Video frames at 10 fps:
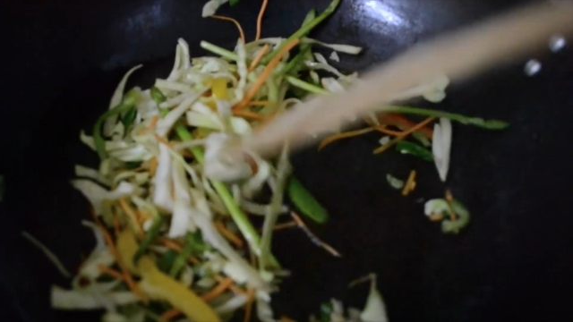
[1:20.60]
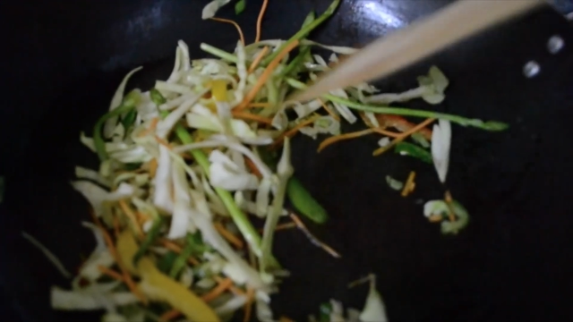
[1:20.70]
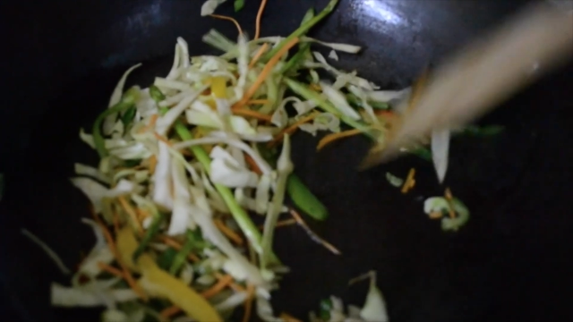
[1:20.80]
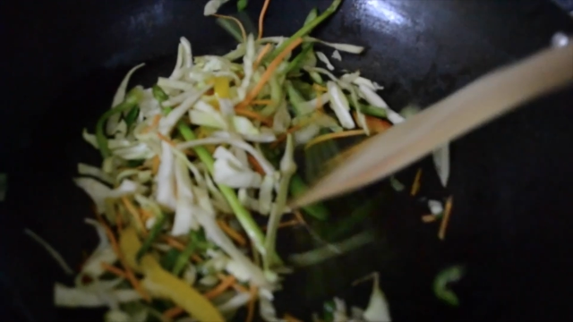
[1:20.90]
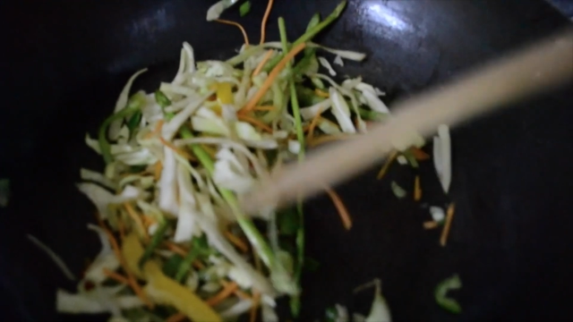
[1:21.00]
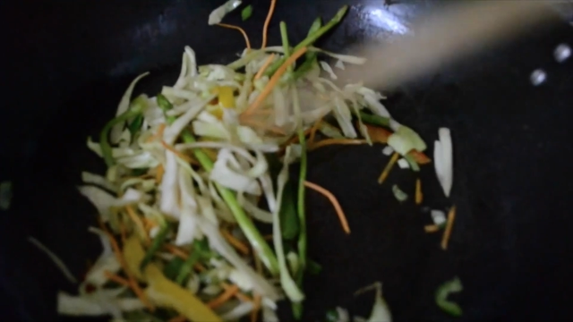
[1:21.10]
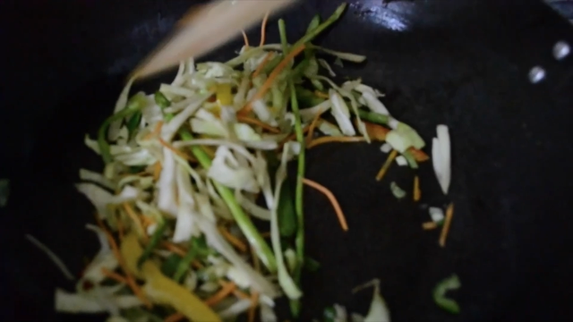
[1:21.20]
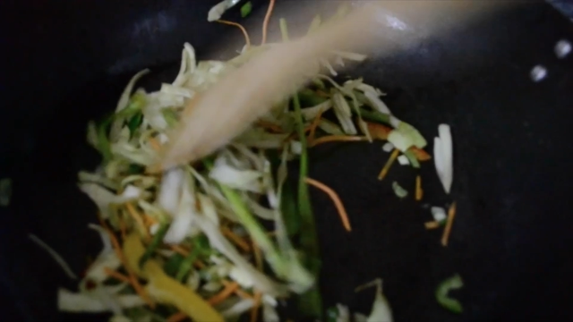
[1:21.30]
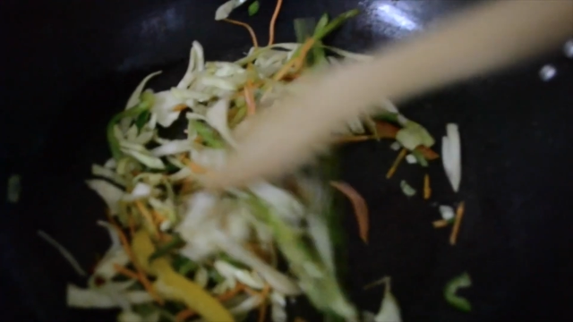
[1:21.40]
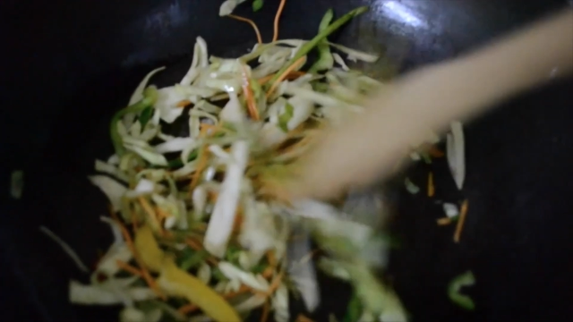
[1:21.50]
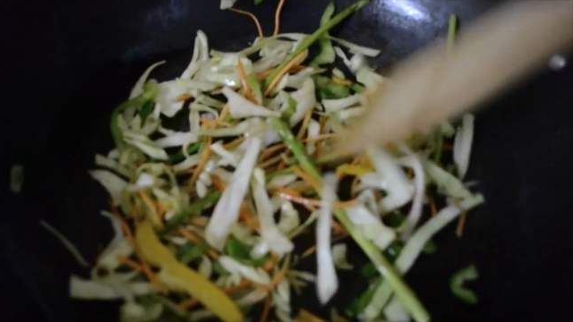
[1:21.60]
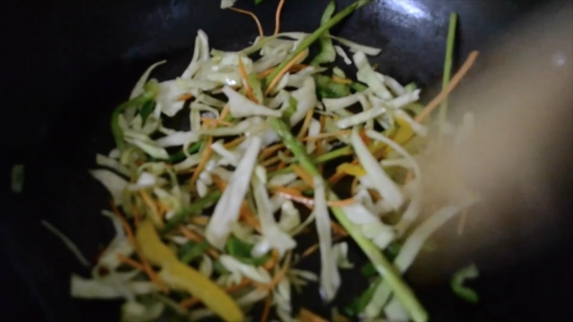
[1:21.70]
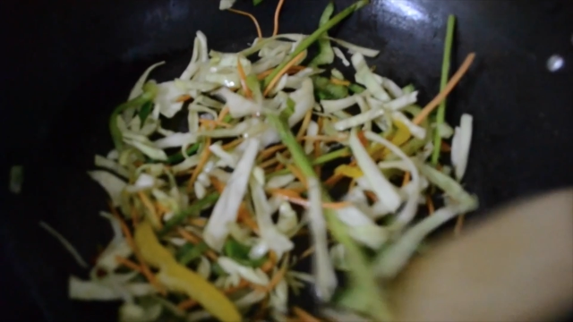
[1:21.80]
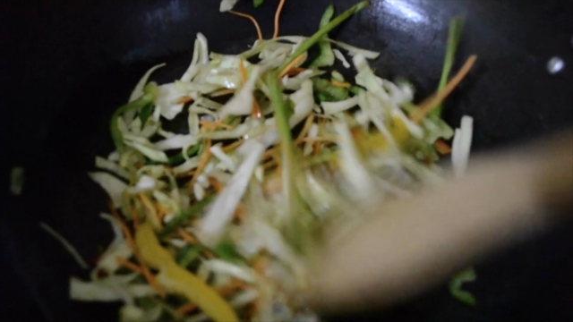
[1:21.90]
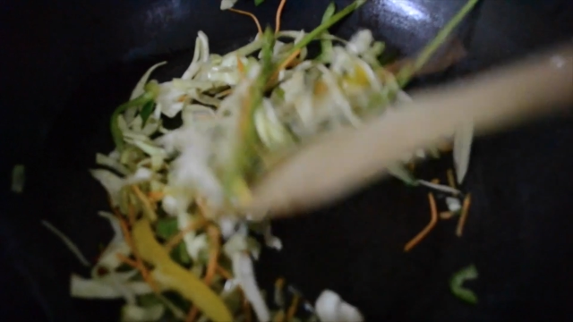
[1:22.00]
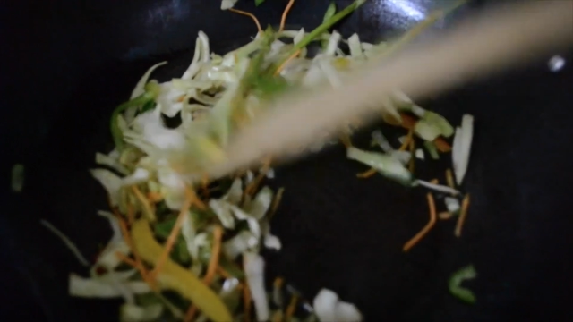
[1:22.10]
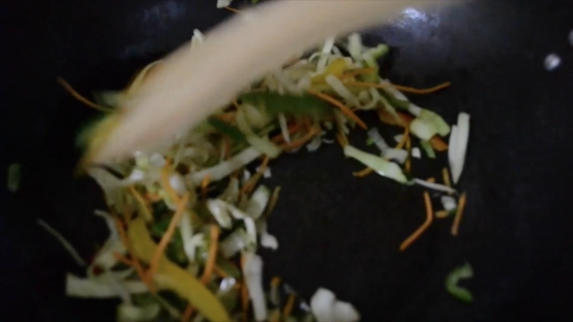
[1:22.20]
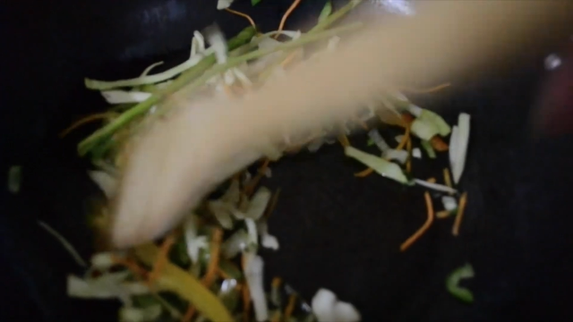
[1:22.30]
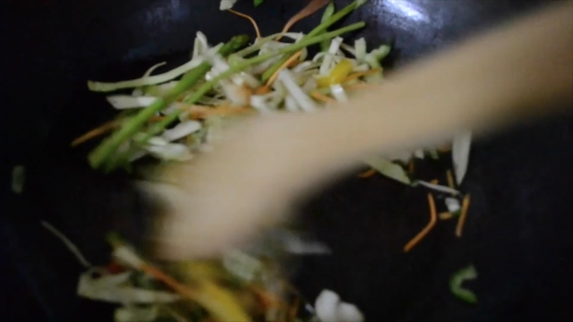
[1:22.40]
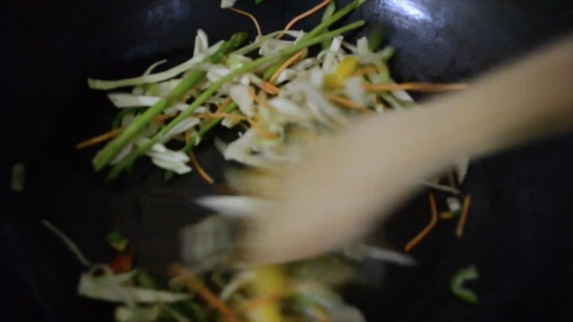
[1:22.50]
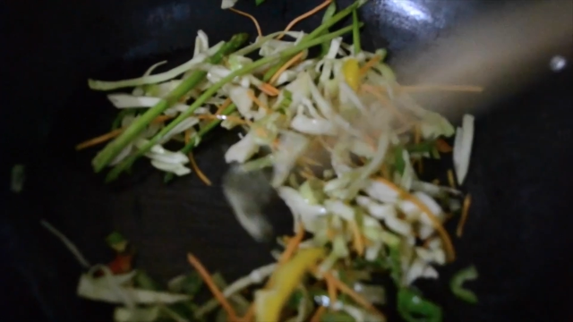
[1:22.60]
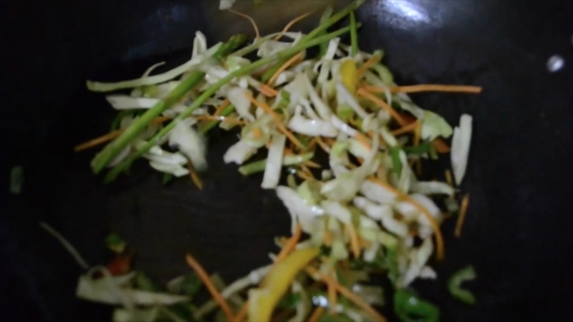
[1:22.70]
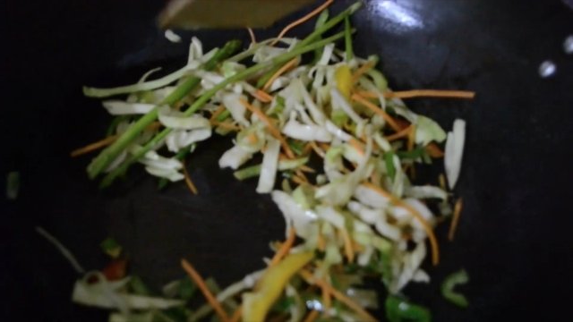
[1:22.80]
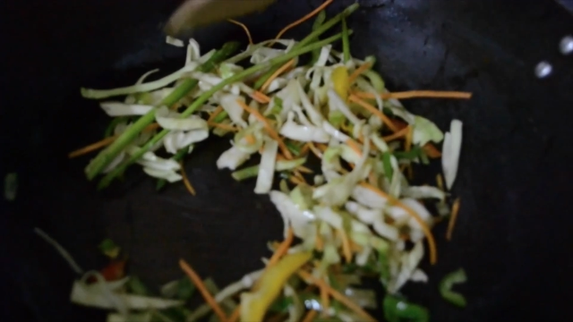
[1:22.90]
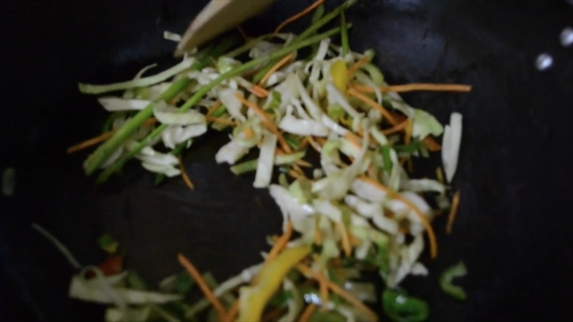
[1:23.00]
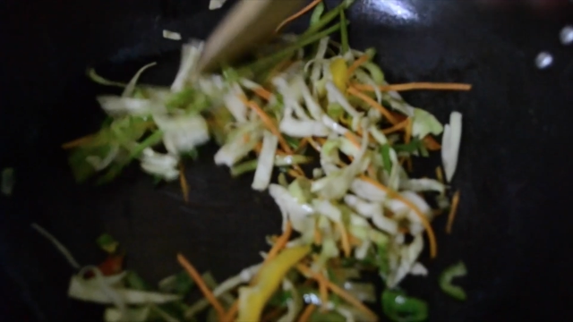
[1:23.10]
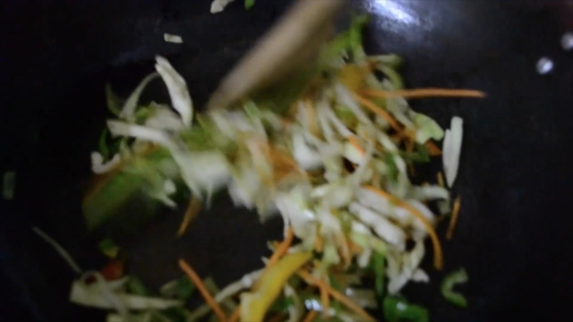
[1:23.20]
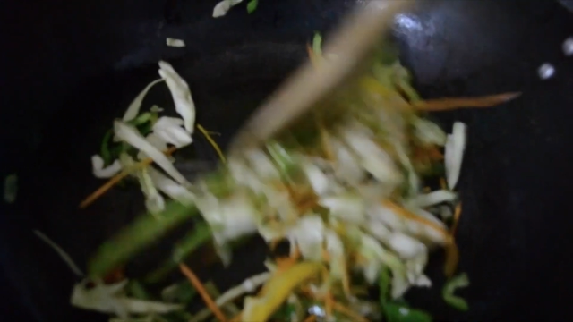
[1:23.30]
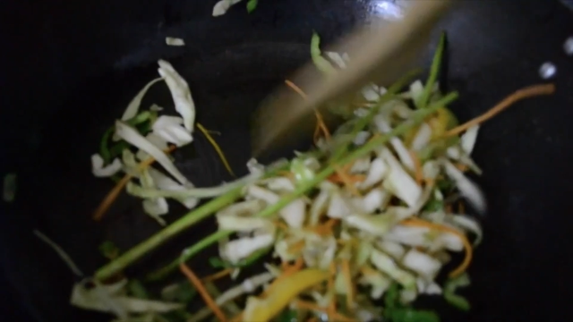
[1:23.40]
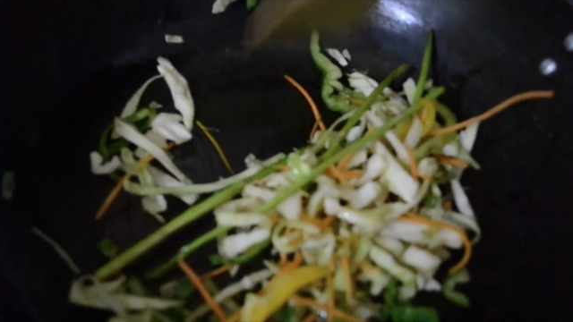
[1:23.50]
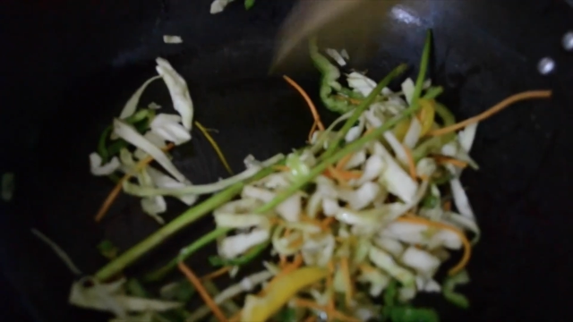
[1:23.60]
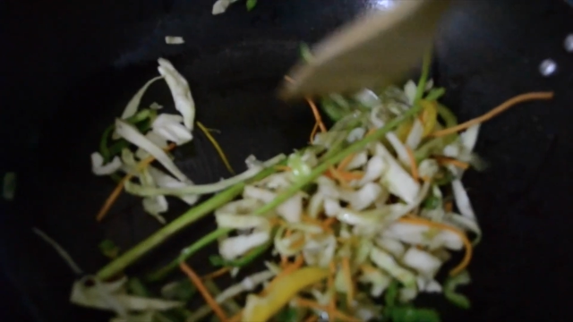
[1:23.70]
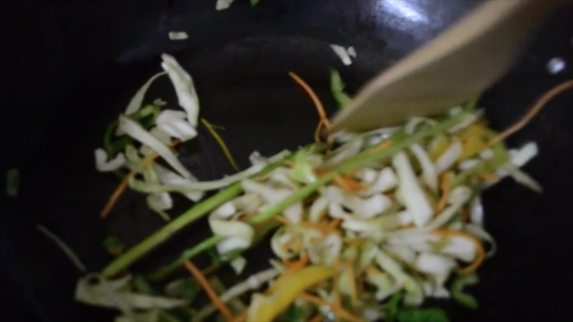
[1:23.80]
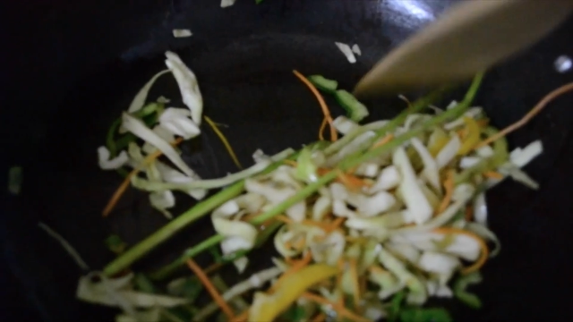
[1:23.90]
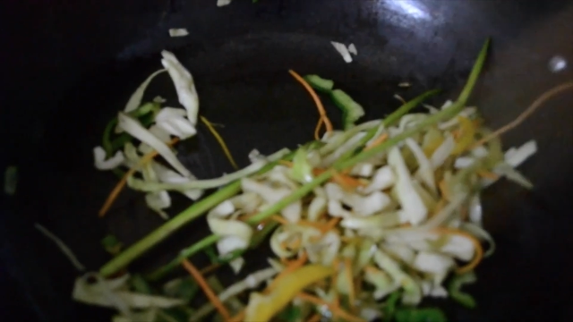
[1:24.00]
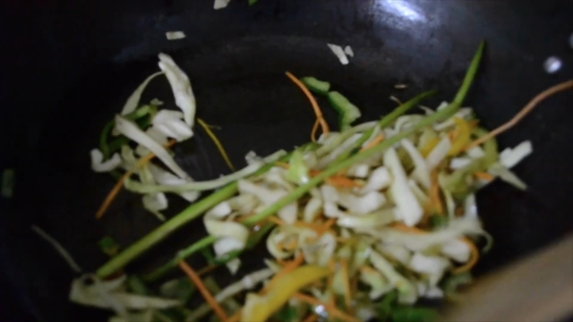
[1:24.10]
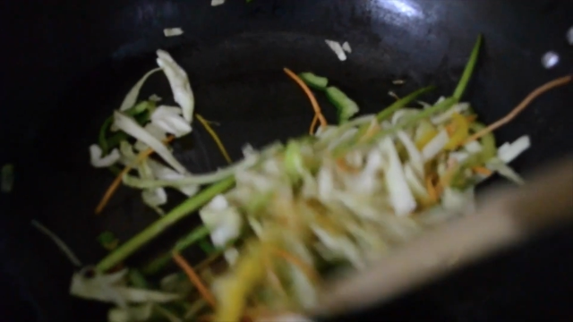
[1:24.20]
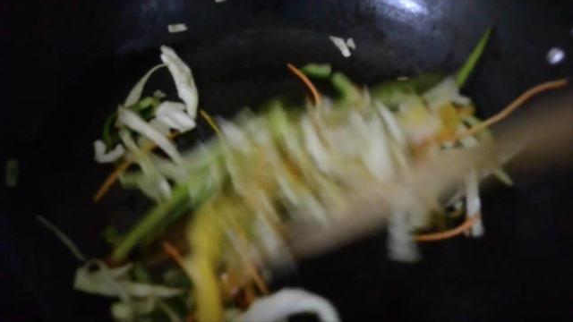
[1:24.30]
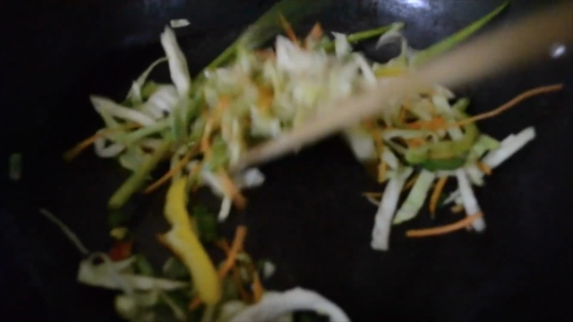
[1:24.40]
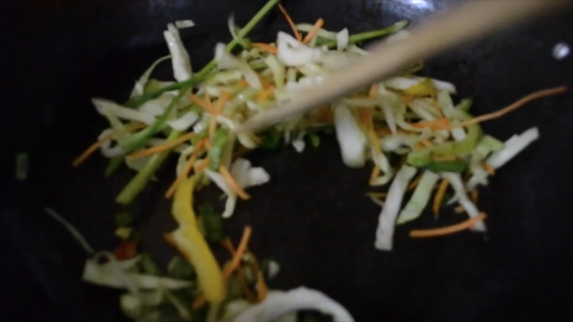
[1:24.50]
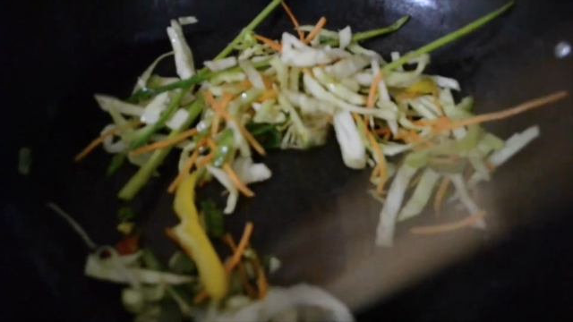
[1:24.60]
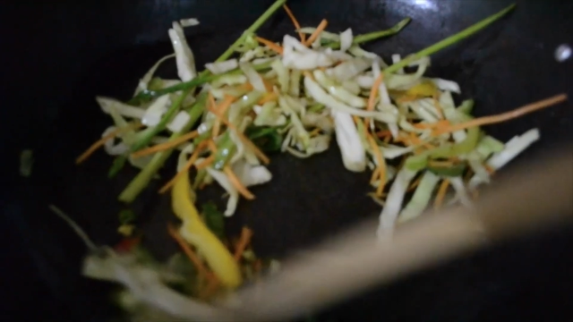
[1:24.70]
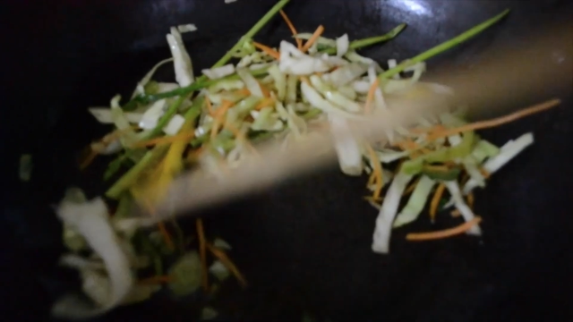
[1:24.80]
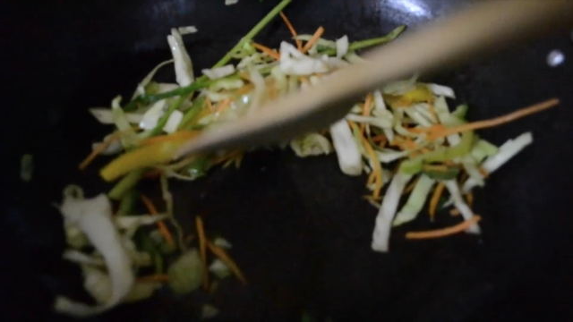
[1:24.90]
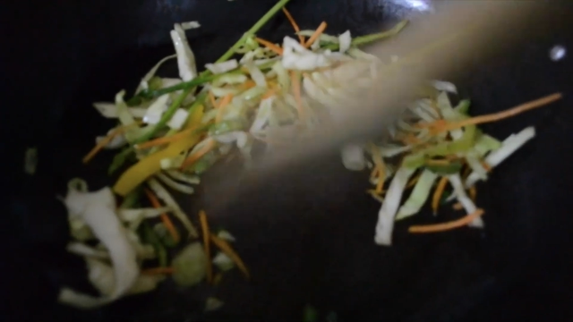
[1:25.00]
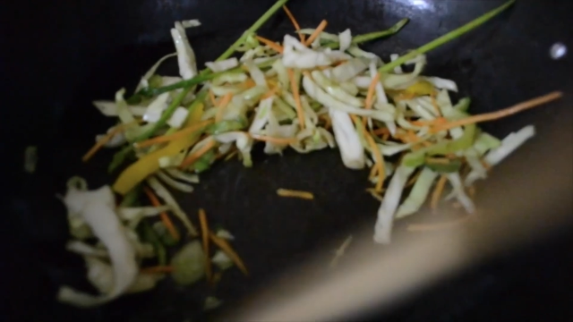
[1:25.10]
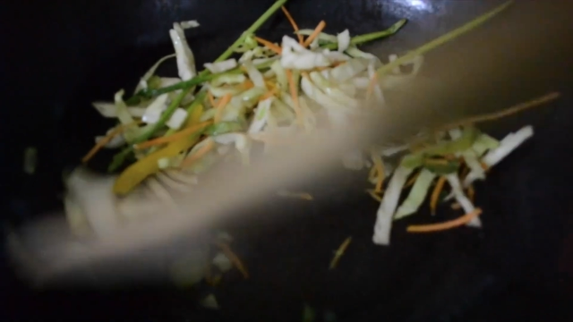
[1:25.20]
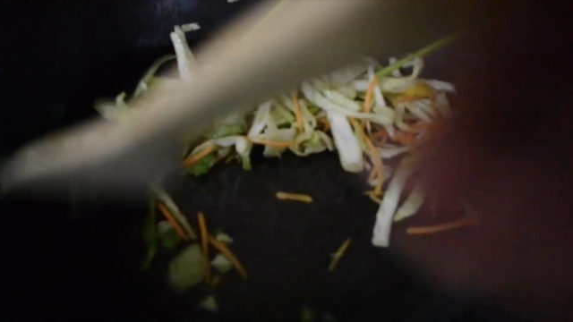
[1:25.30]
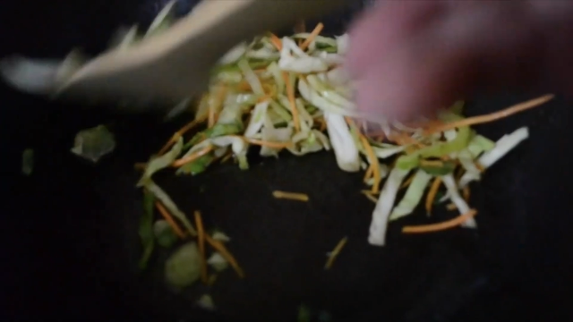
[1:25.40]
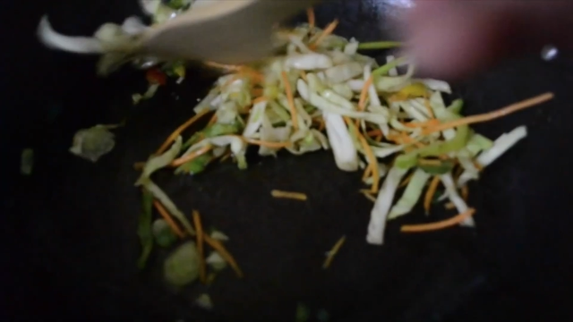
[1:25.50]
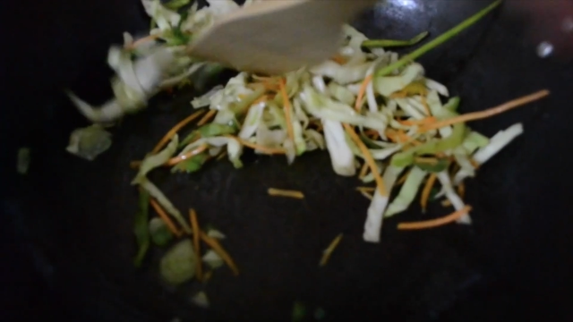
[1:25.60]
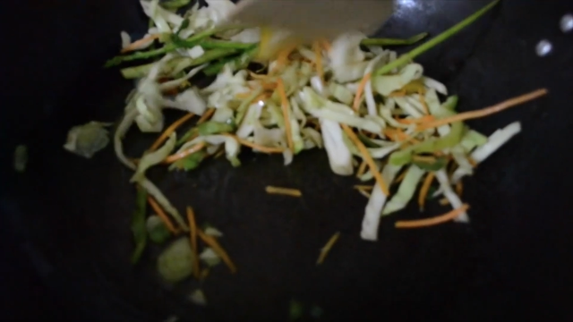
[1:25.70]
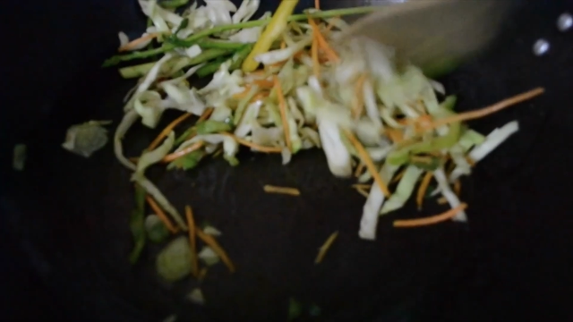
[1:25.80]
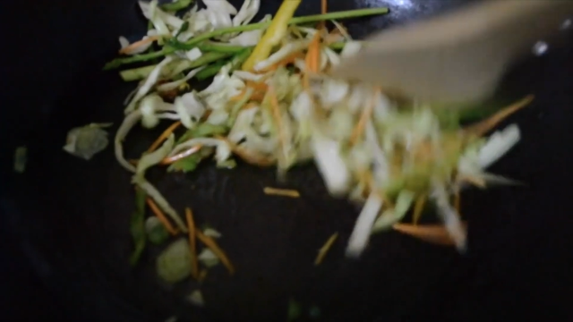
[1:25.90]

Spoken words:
No face is visible, so there are no lips to read.